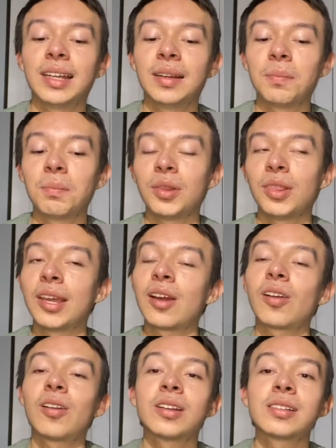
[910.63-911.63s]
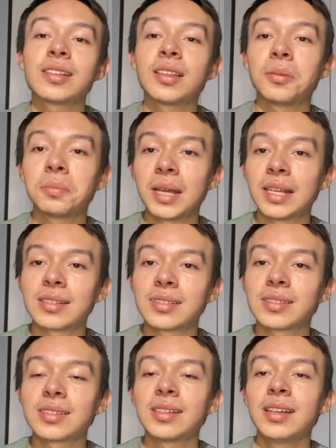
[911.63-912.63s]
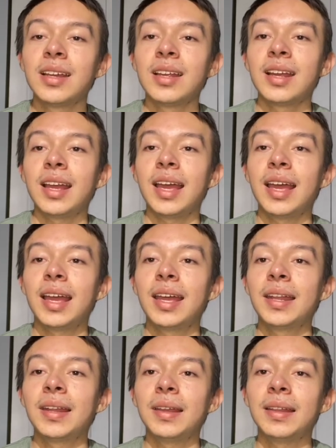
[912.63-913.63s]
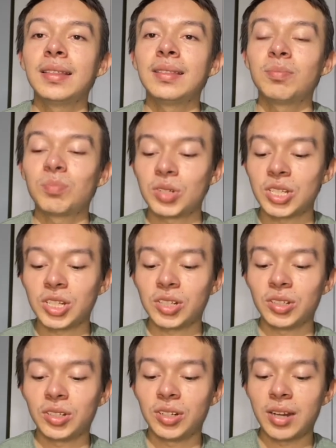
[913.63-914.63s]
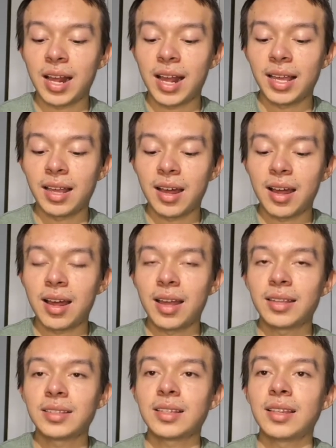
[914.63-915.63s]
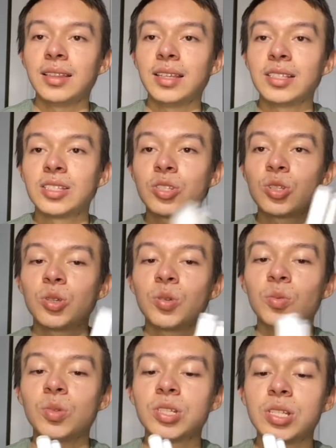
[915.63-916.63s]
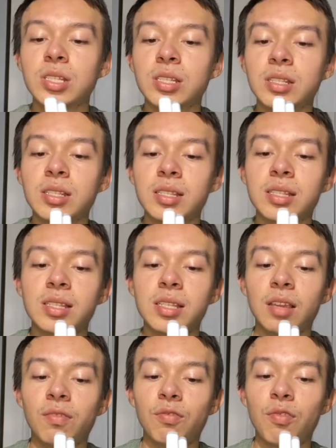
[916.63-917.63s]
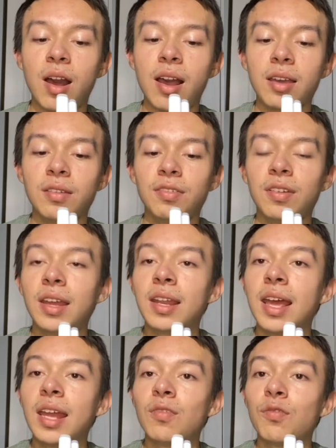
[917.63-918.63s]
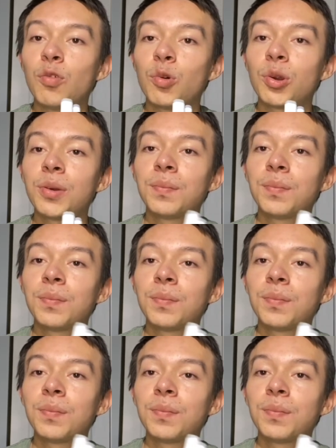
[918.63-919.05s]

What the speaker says: but they are honestly the best. And in particular, I got these two, which is the C5 and N4.